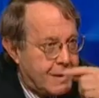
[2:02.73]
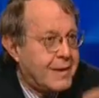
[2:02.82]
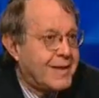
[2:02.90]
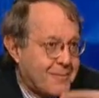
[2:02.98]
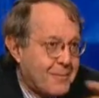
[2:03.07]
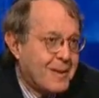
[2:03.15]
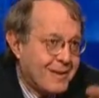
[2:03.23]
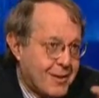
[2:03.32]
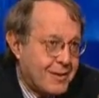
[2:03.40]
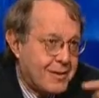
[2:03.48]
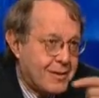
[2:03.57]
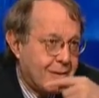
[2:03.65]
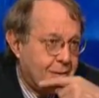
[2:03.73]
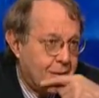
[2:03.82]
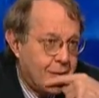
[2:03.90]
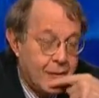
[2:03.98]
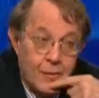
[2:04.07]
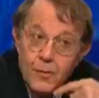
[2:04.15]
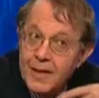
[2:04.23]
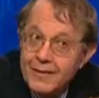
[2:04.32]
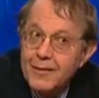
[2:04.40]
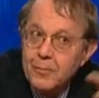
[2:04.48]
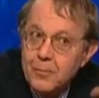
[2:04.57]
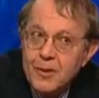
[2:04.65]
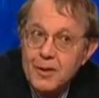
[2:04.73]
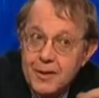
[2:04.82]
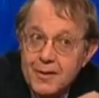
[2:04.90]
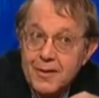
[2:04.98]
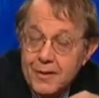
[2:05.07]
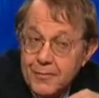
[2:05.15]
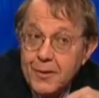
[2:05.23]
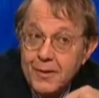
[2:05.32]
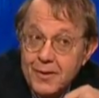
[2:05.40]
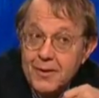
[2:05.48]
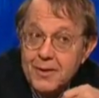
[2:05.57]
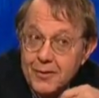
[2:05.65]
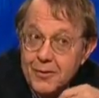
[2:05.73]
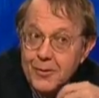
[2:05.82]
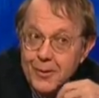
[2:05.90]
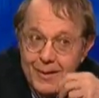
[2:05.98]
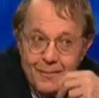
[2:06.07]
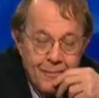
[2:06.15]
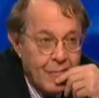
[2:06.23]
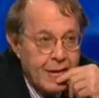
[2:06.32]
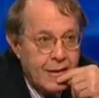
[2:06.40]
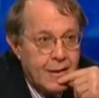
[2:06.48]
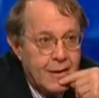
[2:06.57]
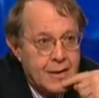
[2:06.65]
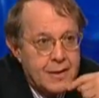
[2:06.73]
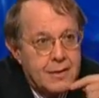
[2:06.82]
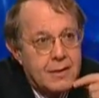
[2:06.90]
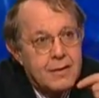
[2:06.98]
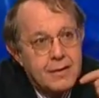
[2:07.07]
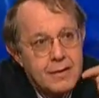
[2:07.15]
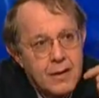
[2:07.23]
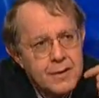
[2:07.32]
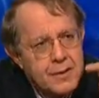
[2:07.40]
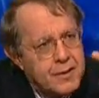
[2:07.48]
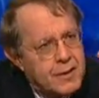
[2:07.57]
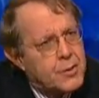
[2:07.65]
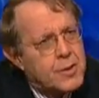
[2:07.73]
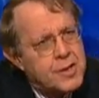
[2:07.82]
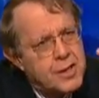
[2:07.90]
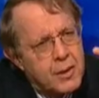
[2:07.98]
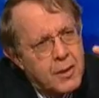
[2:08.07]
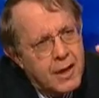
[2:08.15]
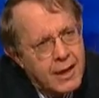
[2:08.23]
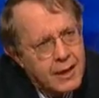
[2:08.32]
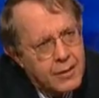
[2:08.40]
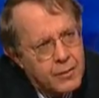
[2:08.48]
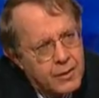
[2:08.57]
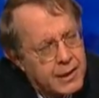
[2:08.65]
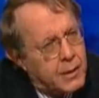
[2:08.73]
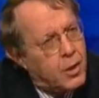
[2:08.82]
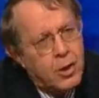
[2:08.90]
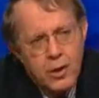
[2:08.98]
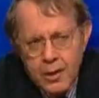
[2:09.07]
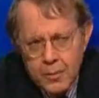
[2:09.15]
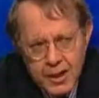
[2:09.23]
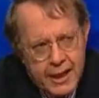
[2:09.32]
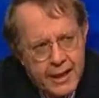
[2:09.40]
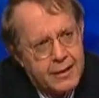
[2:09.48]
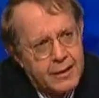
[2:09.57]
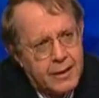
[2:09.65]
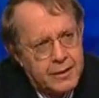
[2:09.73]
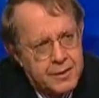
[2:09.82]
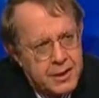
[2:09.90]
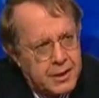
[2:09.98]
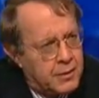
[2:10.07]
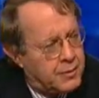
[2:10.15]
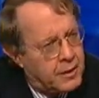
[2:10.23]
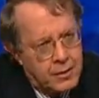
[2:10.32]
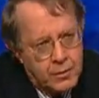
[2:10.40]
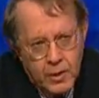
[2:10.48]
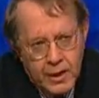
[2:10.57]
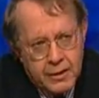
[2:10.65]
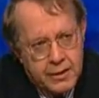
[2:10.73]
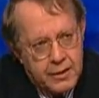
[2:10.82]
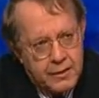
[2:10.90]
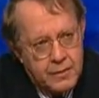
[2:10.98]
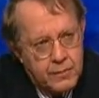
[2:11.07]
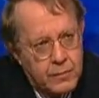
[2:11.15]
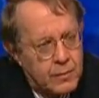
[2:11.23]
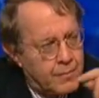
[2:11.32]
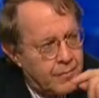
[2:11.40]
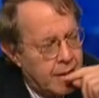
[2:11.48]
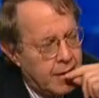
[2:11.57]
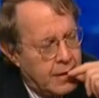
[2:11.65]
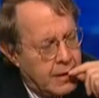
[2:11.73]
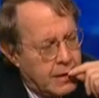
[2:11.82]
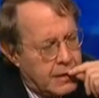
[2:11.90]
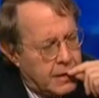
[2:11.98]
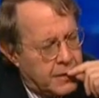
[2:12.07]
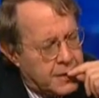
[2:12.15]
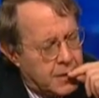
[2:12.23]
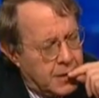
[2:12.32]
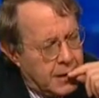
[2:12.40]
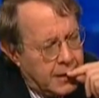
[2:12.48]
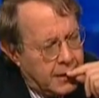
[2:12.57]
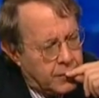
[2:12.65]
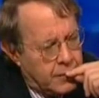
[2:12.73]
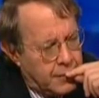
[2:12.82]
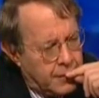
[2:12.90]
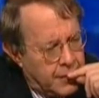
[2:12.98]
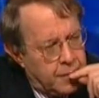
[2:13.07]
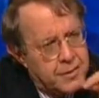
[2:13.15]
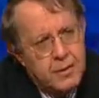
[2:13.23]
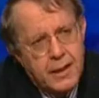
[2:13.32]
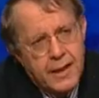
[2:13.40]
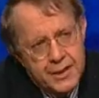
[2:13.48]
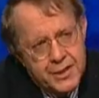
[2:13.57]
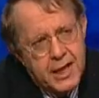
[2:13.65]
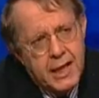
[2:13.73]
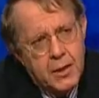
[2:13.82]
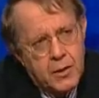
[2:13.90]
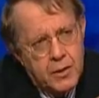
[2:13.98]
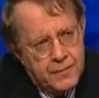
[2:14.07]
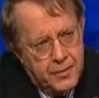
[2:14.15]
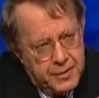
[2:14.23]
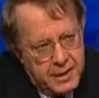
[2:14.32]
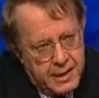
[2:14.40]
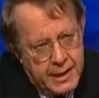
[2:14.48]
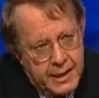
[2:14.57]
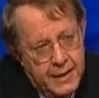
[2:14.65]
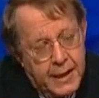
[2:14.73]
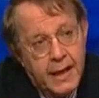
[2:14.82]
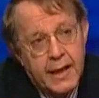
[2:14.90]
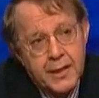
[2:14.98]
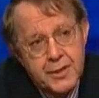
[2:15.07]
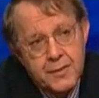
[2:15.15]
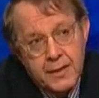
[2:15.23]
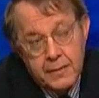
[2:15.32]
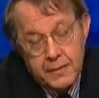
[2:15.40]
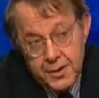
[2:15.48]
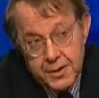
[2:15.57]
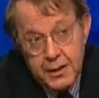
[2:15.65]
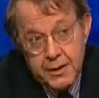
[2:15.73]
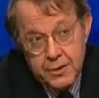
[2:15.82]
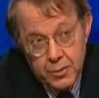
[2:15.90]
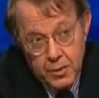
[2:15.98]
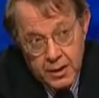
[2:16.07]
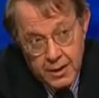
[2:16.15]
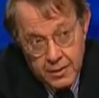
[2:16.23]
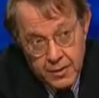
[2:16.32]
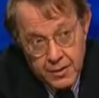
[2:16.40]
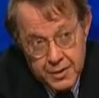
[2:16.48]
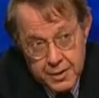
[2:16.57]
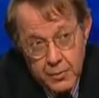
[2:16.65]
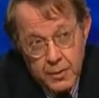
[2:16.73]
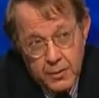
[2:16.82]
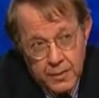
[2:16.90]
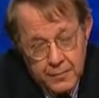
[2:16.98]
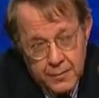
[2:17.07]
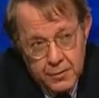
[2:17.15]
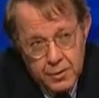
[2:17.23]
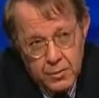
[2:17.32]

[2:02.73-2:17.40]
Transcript: teased me. She said, you know, you write the books. Let's see if you can still do it. Those kids were so eloquent. They were all black and Latino, not a white kid in the room. They were so eloquent. It was the last hour of the day. They asked if I would stay 2 hours. So we went for